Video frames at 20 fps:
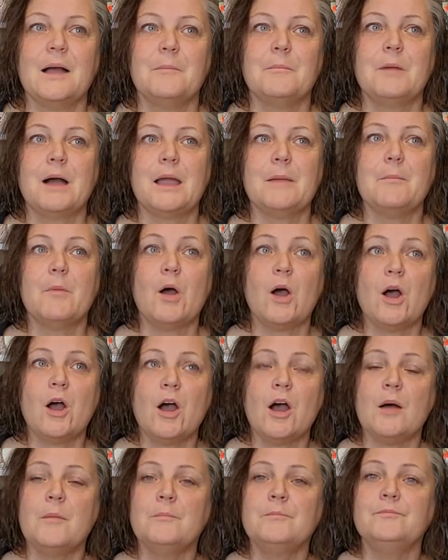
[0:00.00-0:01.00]
My
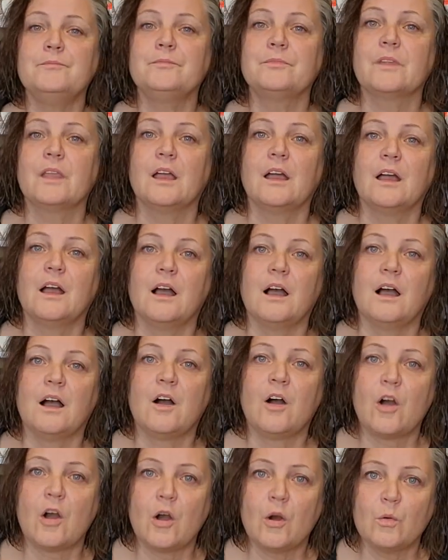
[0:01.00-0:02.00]
mom
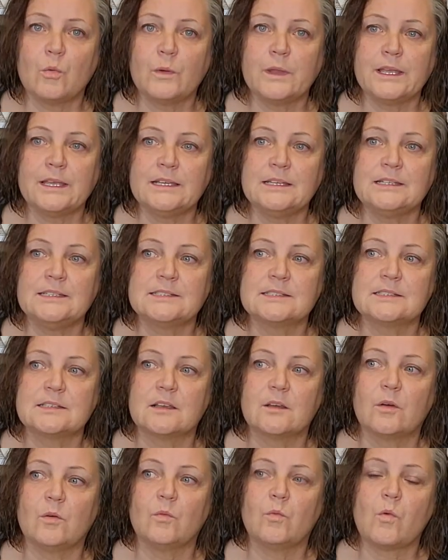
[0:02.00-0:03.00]
always
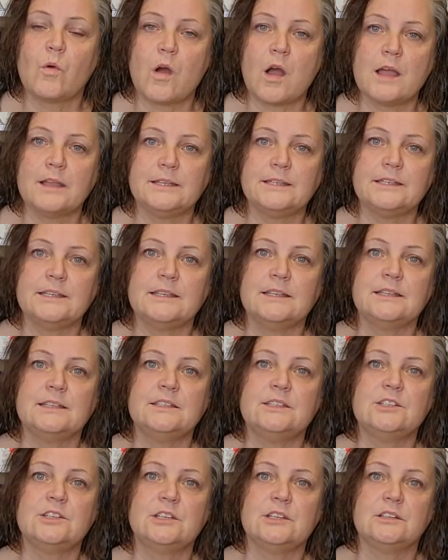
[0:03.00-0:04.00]

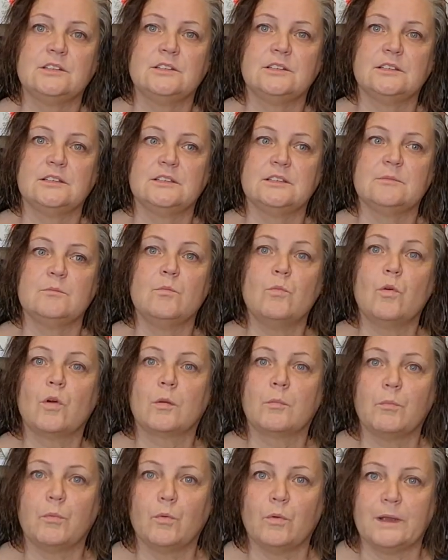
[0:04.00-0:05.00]
wanted
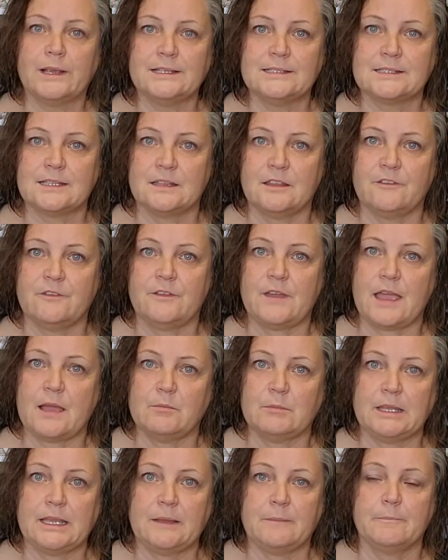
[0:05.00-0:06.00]
more boys in the
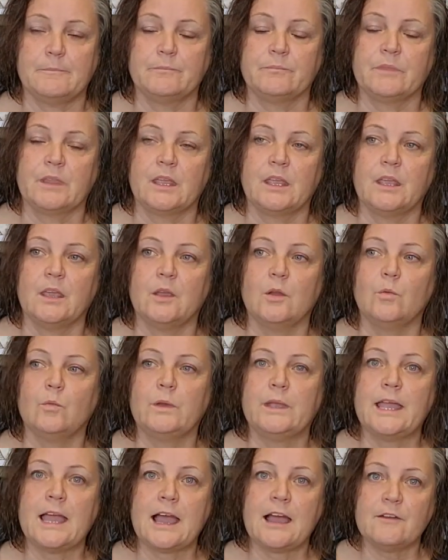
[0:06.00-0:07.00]
family.
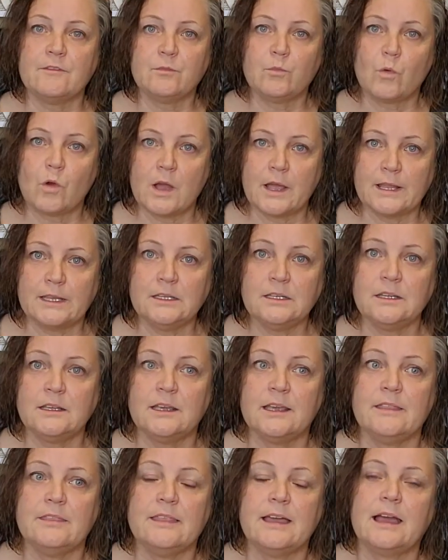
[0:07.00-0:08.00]
We have one,
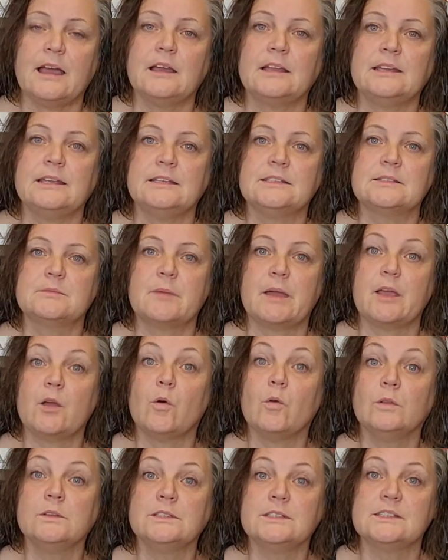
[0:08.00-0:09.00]
and that is my
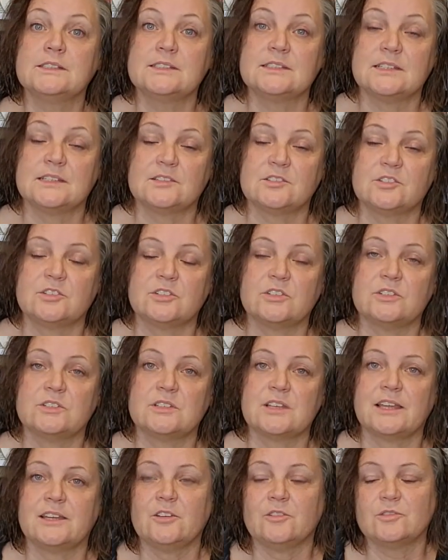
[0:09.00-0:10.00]
oldest
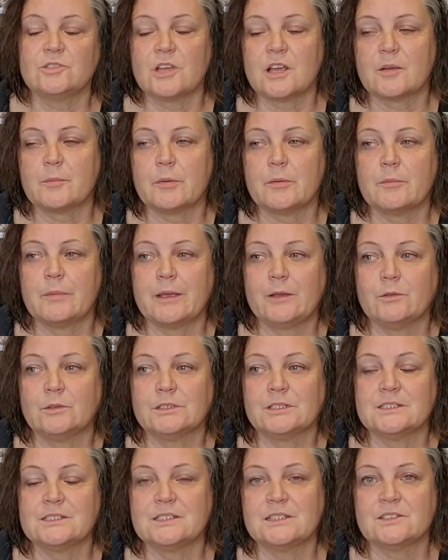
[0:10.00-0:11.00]
sister's. I don't talk about my
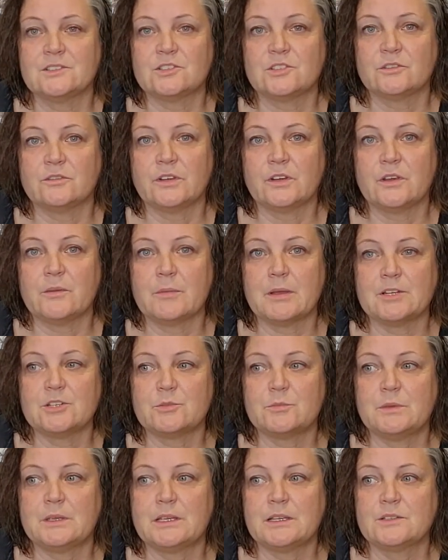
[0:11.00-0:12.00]
oldest sister very
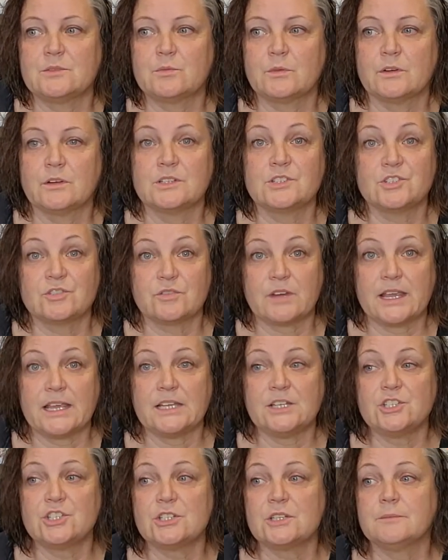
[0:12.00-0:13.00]
much because we're
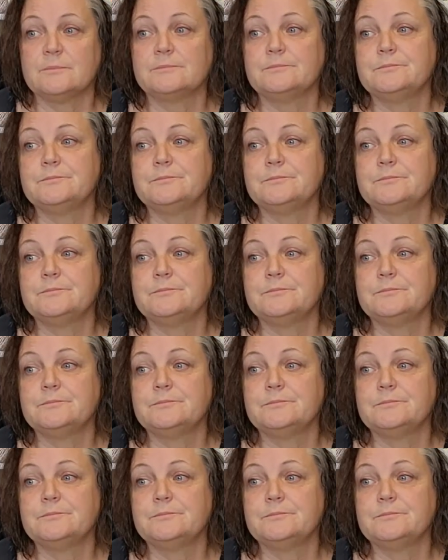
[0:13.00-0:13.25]
estranged,